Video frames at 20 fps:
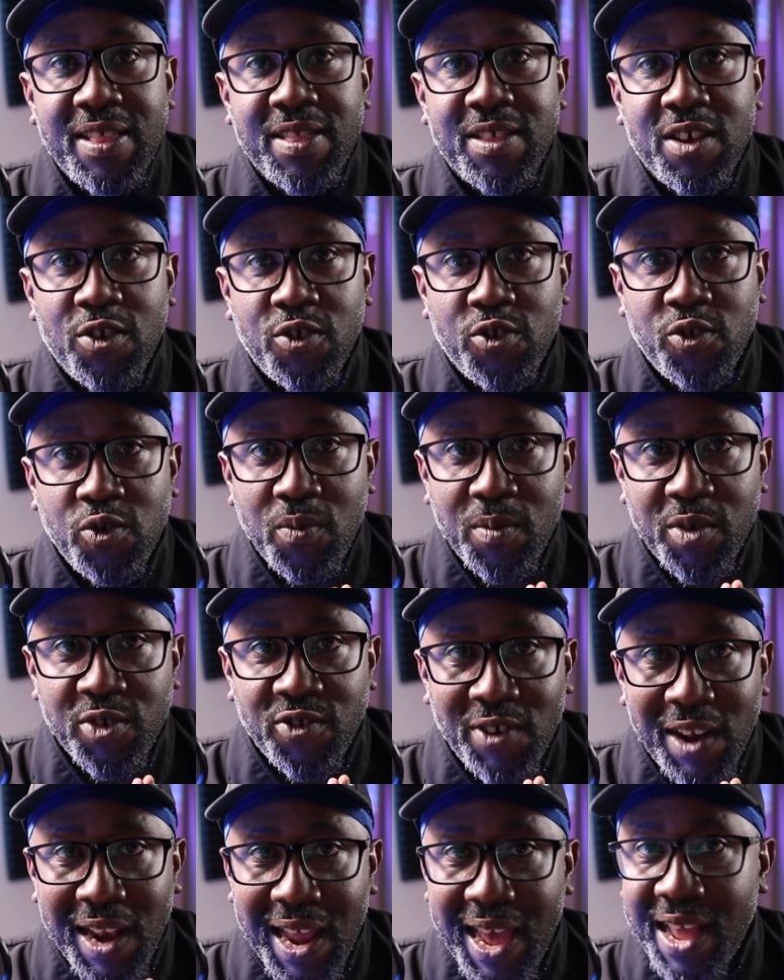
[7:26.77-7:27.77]
There's too
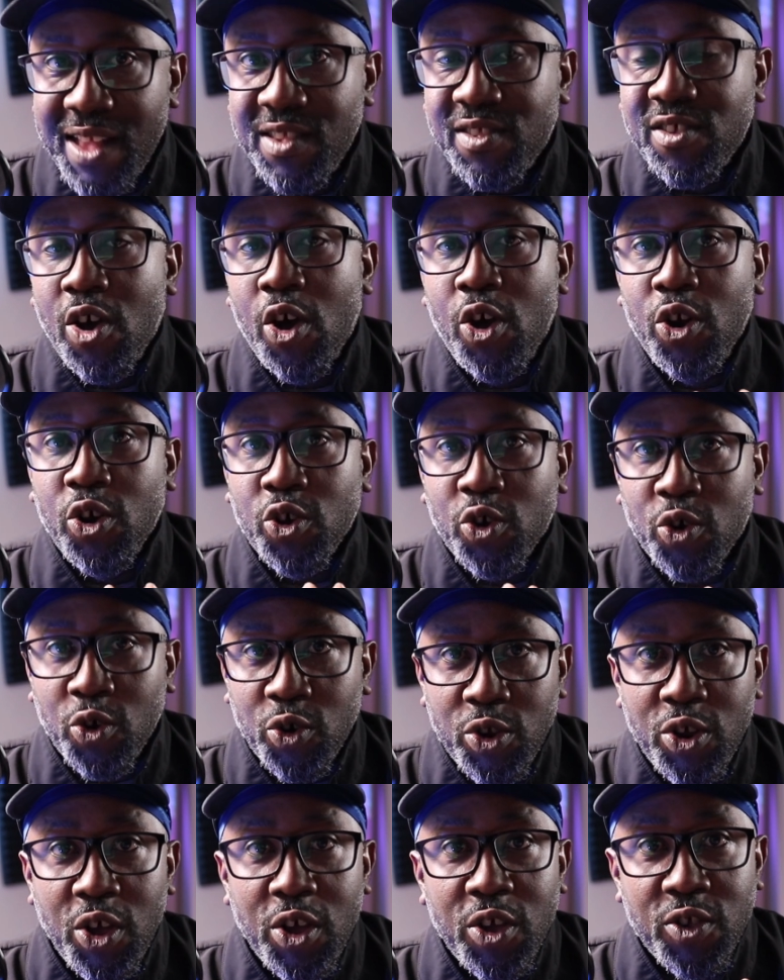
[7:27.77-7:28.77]
much reliance on
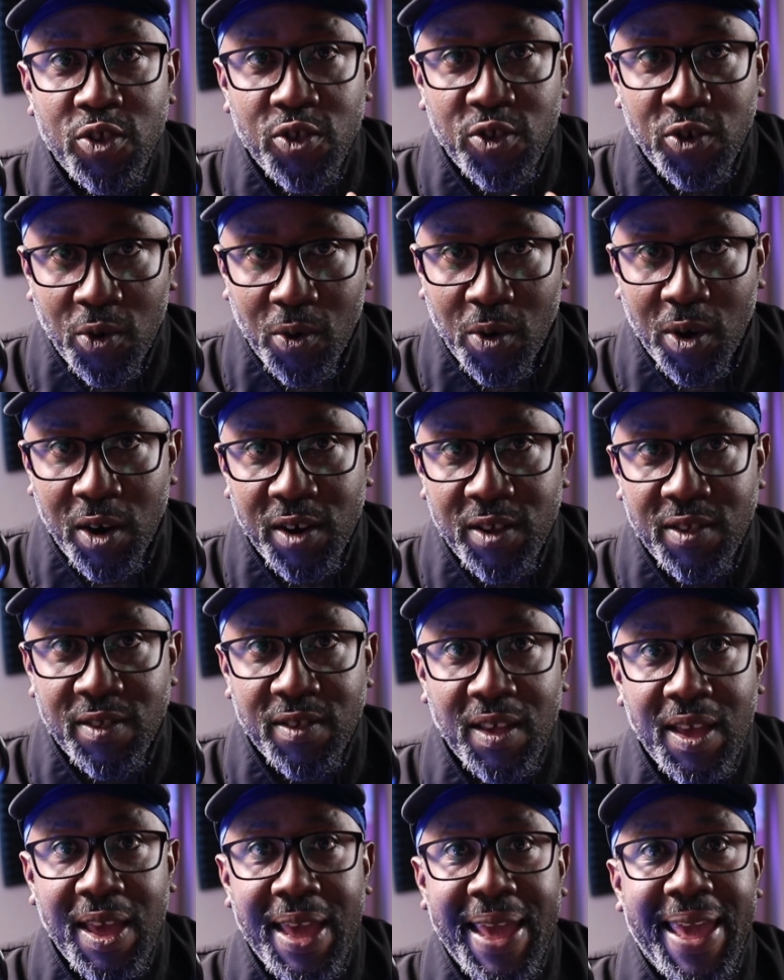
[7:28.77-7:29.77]
good
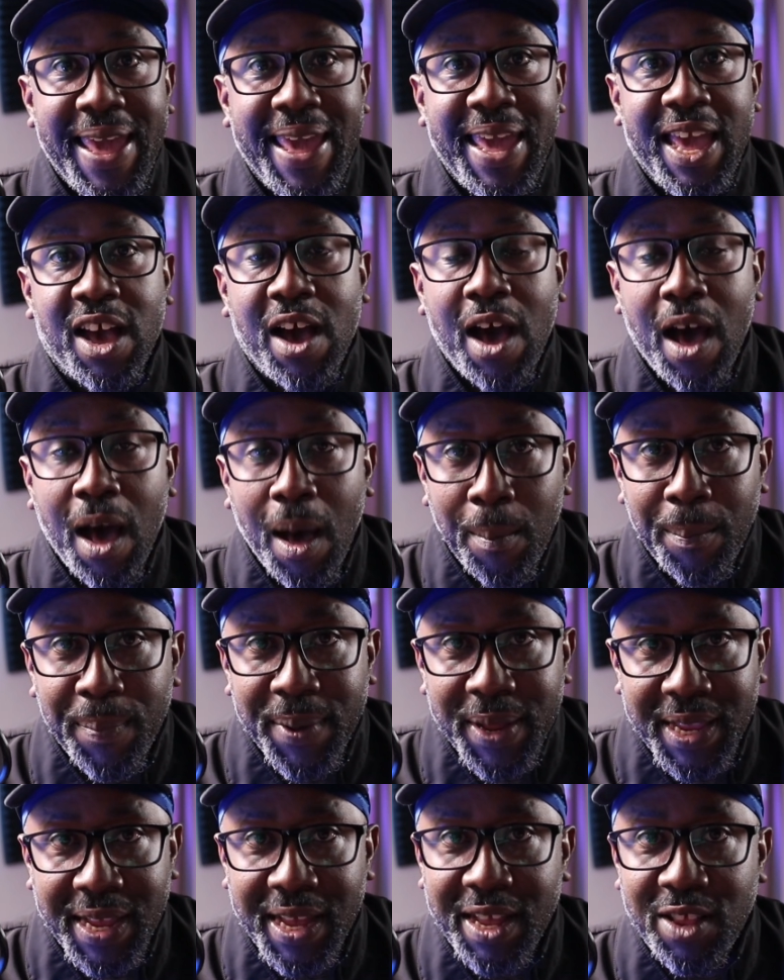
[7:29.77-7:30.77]
stewards, a
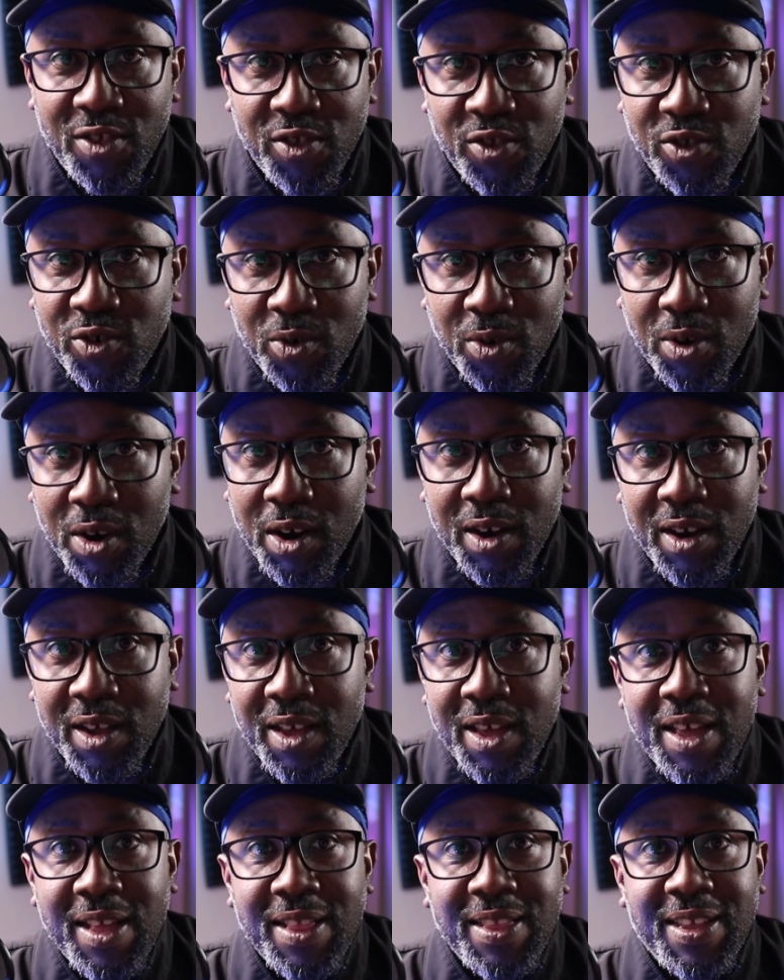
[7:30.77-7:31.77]
competent steward,
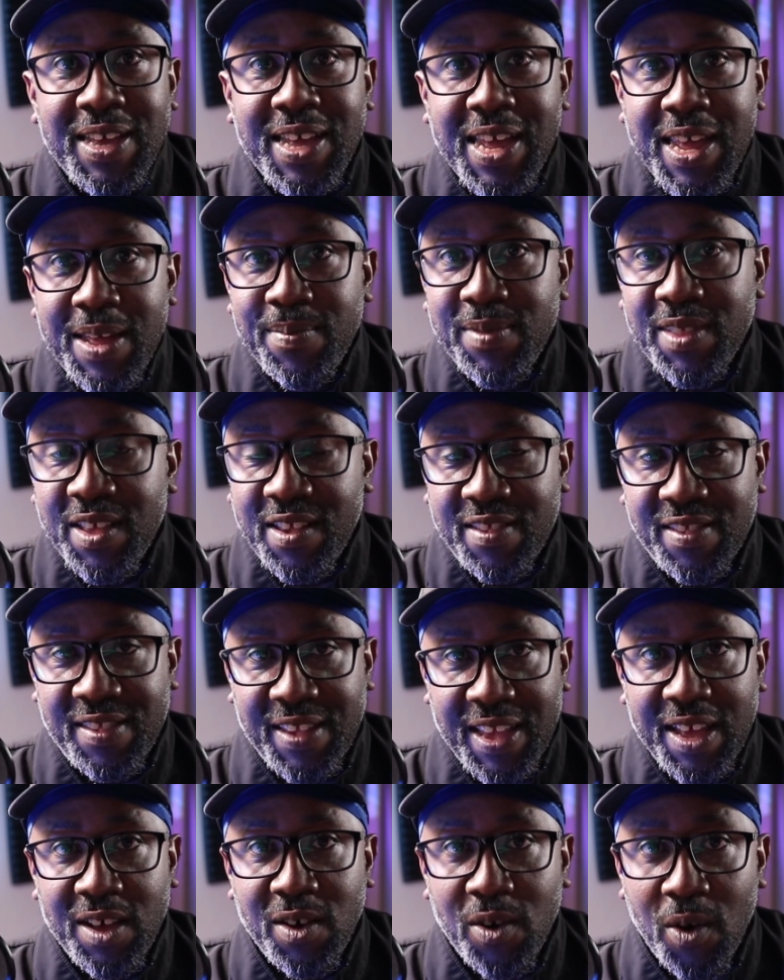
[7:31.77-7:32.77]
to keep this
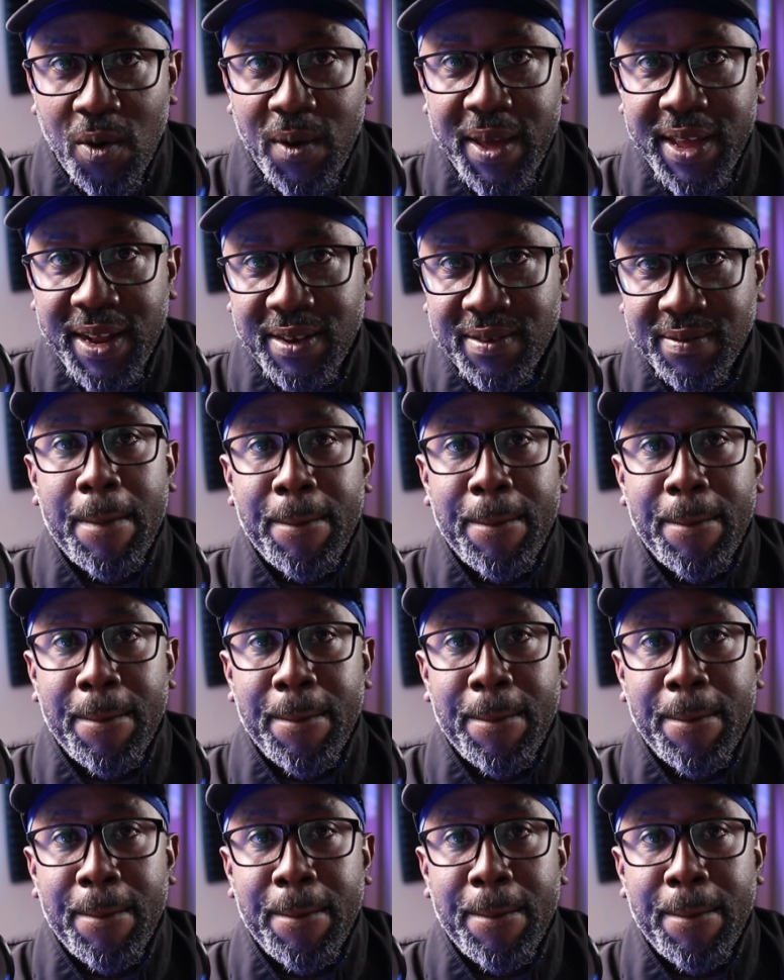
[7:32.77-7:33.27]
thing going.